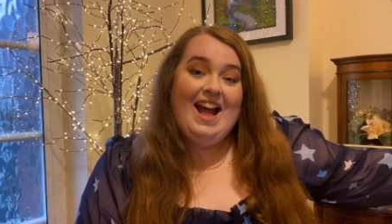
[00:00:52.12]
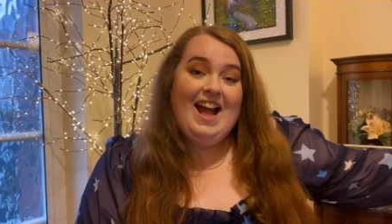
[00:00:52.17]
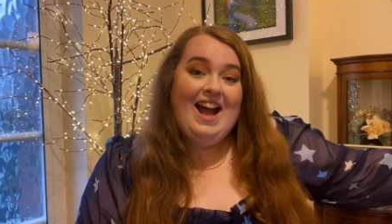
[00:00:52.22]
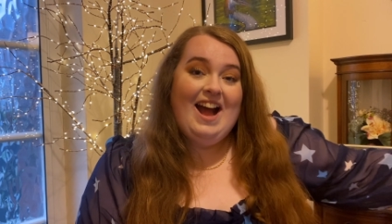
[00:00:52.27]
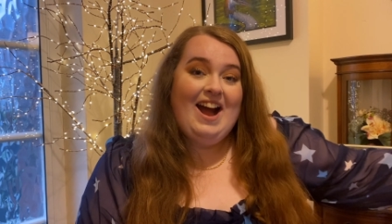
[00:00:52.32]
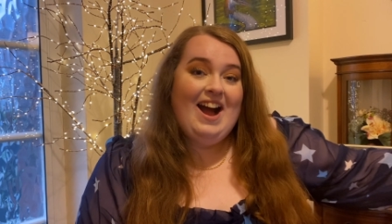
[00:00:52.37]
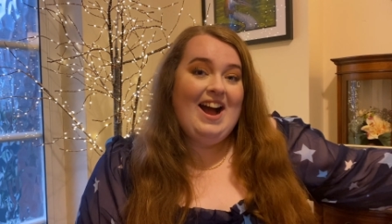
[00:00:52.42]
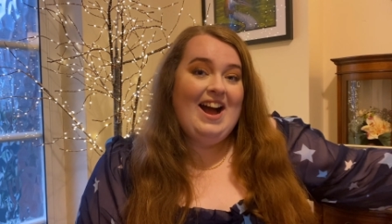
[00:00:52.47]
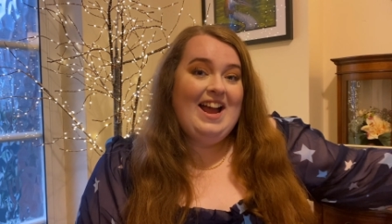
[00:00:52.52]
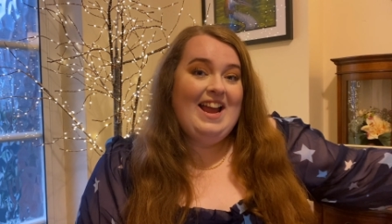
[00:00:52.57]

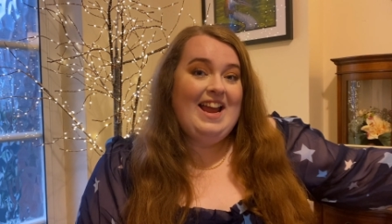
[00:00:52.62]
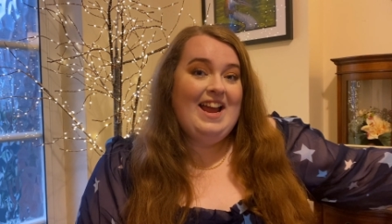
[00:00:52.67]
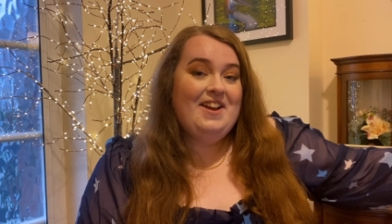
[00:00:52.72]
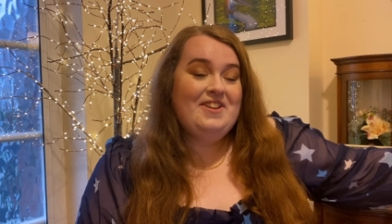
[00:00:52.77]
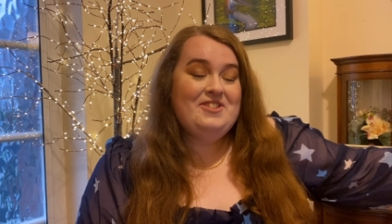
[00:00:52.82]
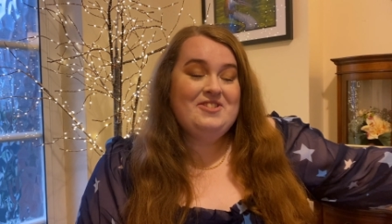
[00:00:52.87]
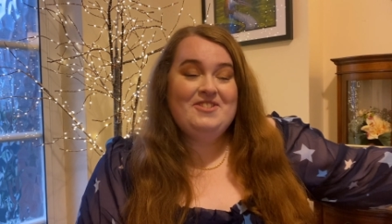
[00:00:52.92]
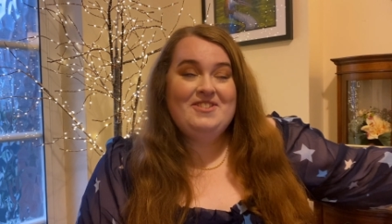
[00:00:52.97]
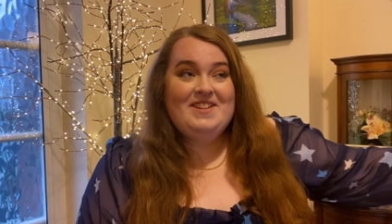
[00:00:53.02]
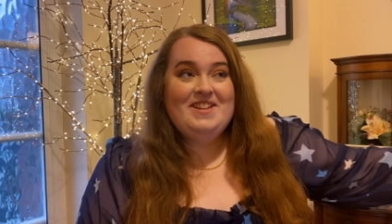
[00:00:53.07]
I
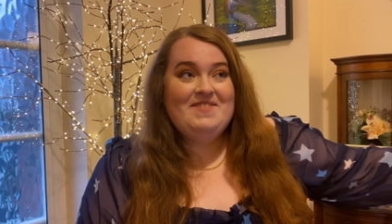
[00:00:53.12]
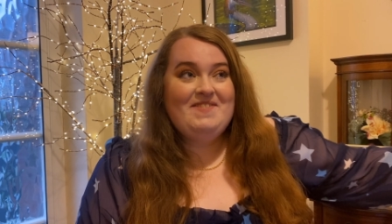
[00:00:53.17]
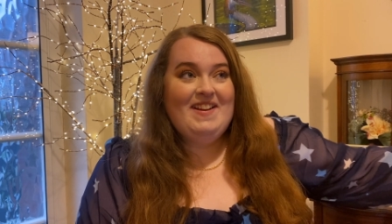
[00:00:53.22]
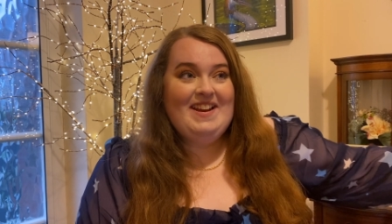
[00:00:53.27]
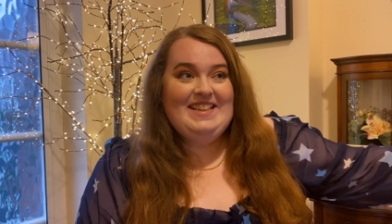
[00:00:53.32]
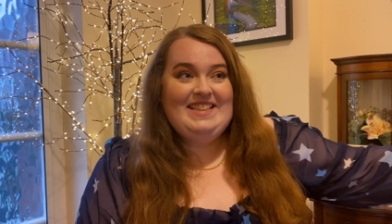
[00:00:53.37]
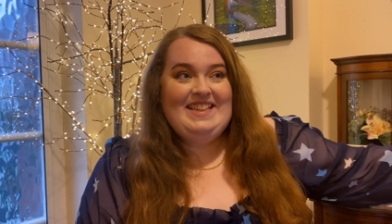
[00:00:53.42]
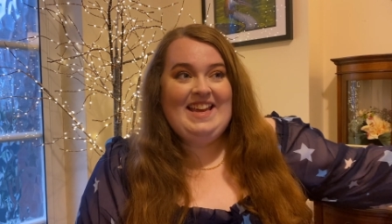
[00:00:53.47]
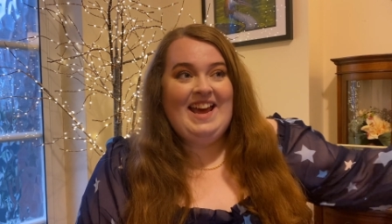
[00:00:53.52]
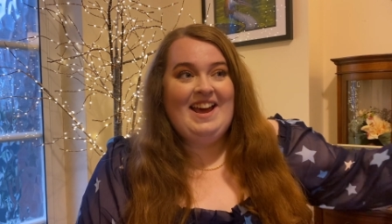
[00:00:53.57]
treated
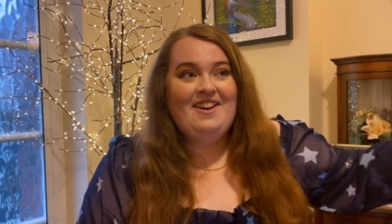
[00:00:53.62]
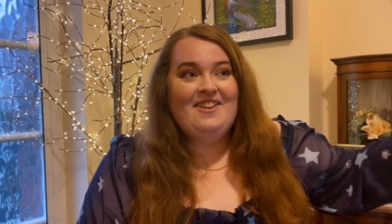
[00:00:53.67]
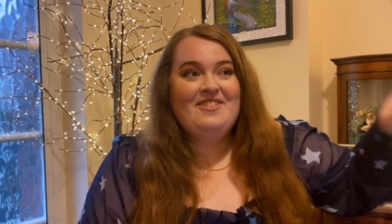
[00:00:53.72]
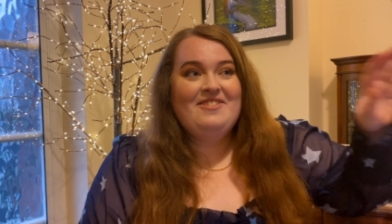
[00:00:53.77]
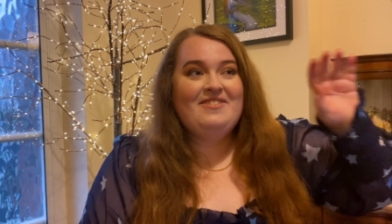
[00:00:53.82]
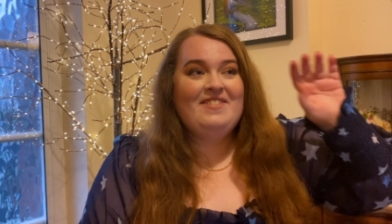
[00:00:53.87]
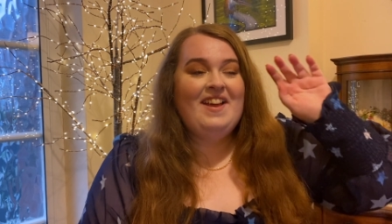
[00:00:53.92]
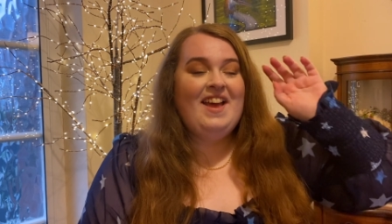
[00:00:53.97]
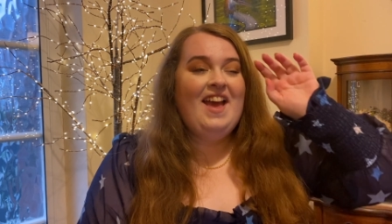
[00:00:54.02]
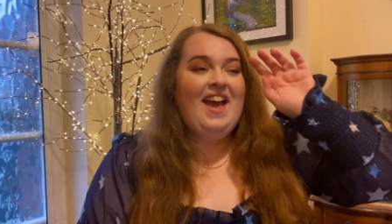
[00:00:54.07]

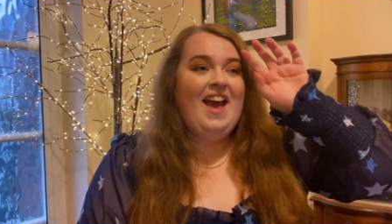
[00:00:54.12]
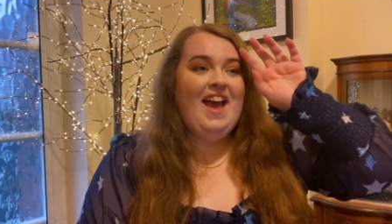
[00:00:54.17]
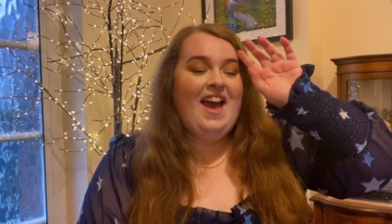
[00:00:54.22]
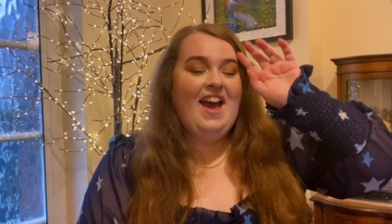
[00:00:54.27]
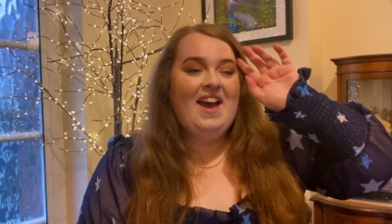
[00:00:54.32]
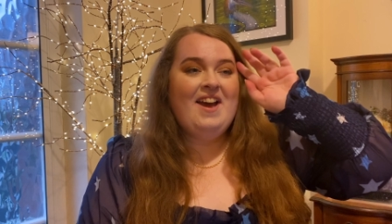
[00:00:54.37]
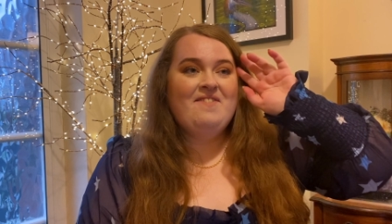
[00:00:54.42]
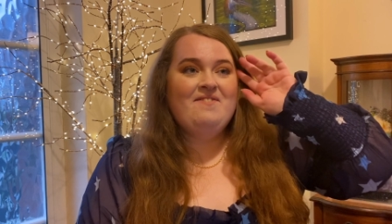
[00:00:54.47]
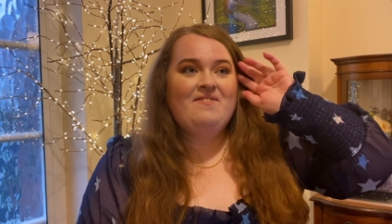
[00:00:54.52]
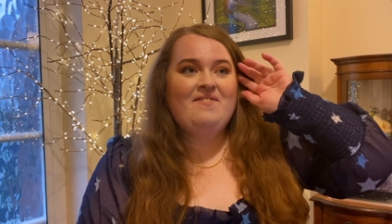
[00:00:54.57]
myself.
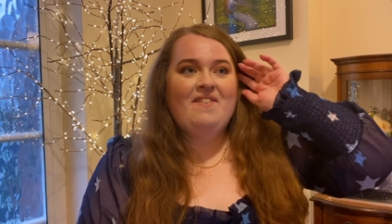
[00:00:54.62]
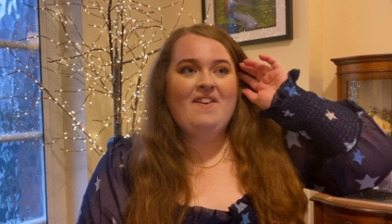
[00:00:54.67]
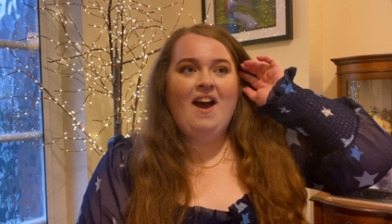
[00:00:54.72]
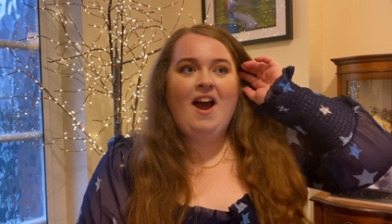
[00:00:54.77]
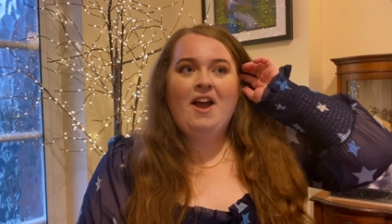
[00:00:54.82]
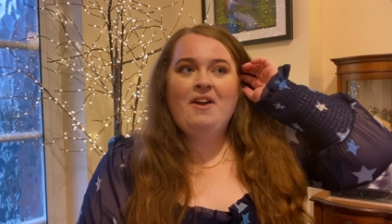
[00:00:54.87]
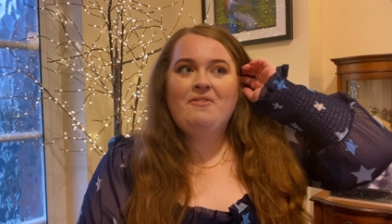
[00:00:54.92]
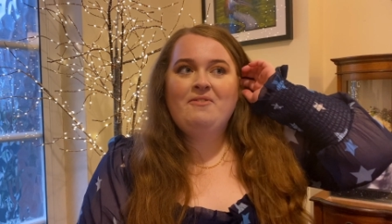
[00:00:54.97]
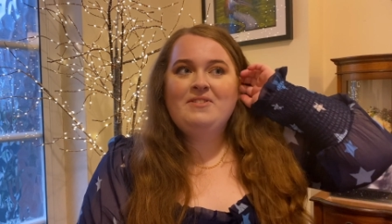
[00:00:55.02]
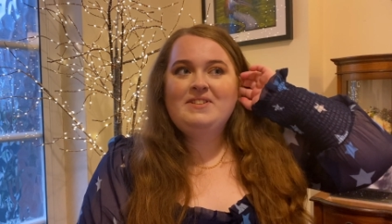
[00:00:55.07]
Um,
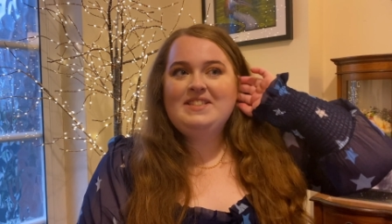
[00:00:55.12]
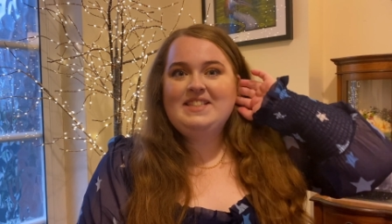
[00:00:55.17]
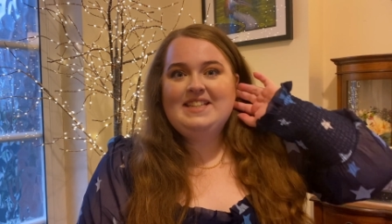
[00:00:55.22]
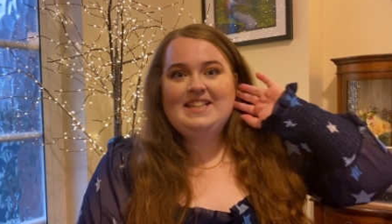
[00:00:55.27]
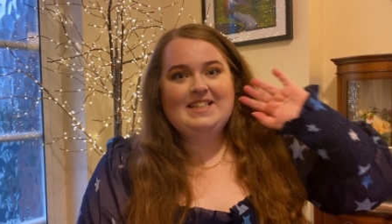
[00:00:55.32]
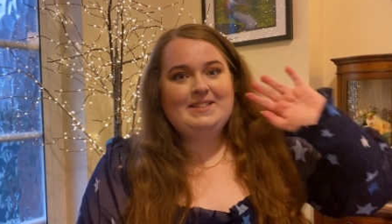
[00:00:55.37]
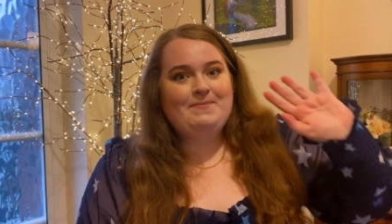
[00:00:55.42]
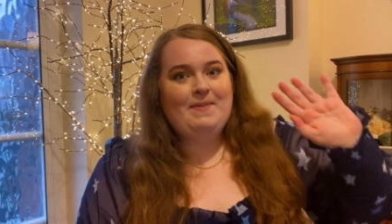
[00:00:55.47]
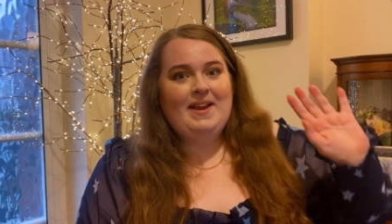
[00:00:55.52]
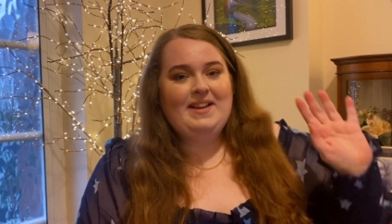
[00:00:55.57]
I wasn't
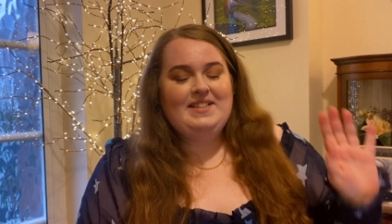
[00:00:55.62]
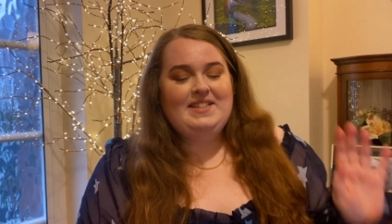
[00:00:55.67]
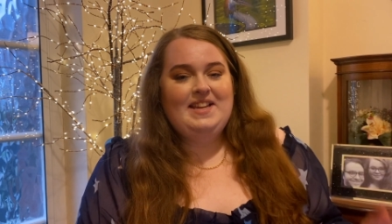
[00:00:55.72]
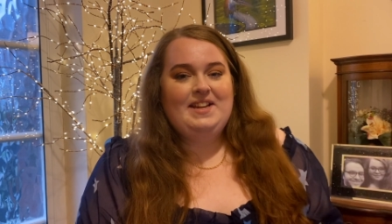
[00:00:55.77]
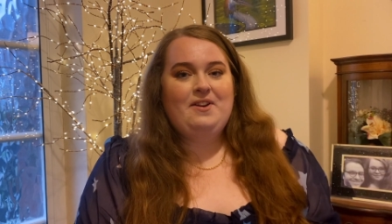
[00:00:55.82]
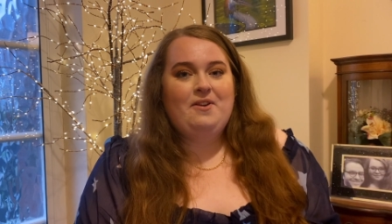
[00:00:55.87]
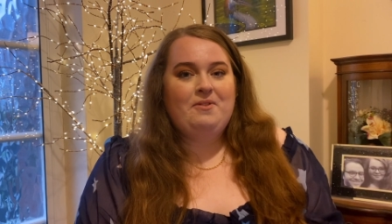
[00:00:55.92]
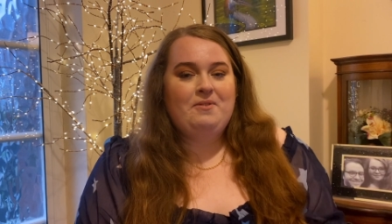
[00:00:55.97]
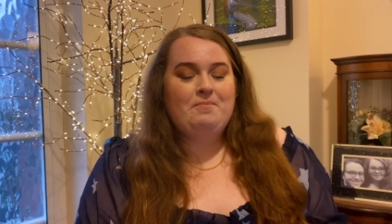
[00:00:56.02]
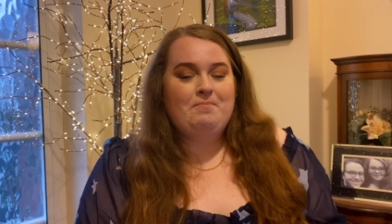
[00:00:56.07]

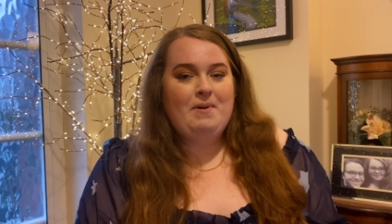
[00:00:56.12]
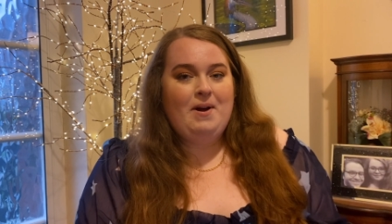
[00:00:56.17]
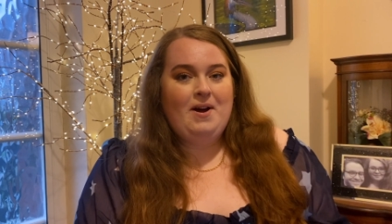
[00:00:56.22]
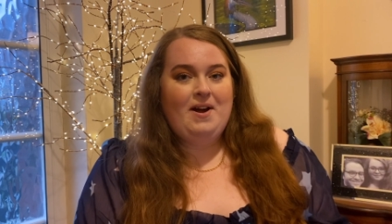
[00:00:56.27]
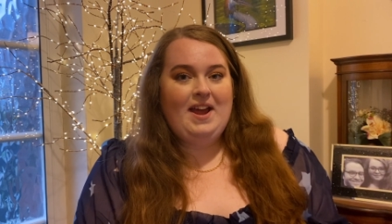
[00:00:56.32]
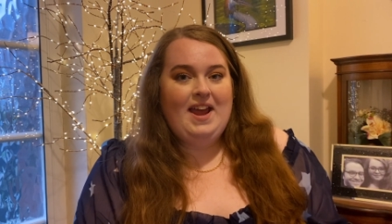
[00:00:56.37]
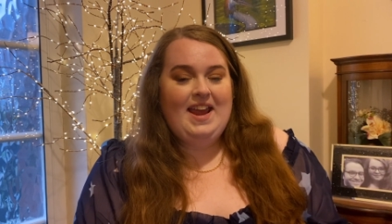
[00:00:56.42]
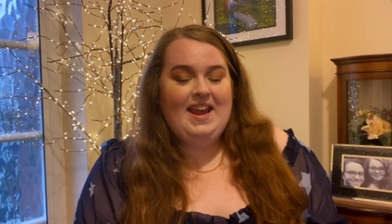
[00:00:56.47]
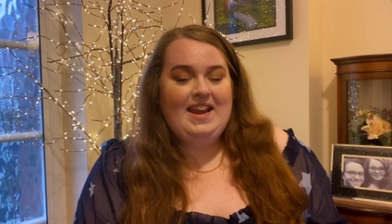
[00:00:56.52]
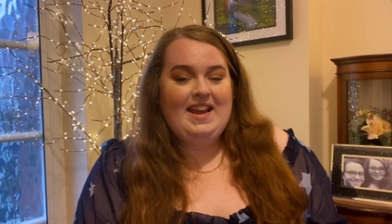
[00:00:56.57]
expecting on
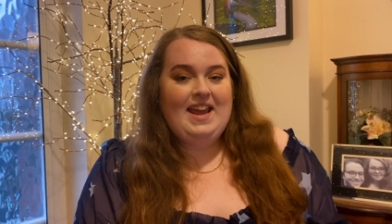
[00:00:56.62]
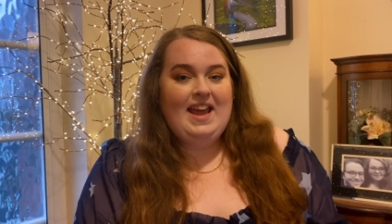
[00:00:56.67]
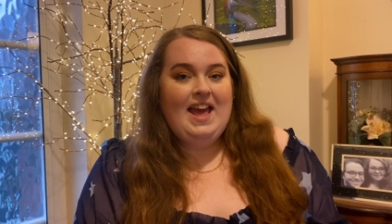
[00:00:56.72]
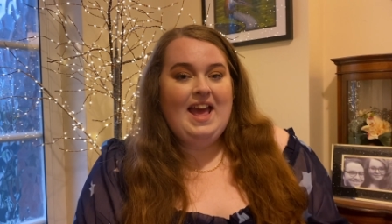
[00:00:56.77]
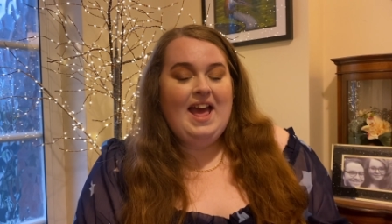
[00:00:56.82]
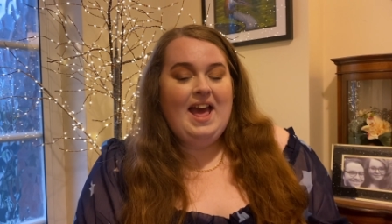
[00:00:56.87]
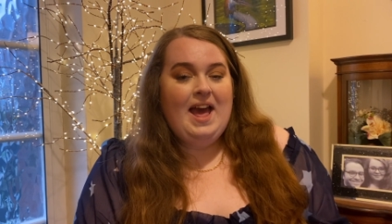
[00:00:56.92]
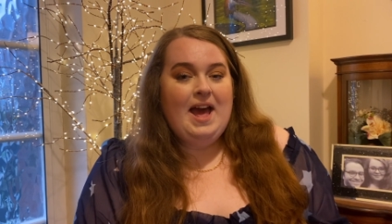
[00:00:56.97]
buying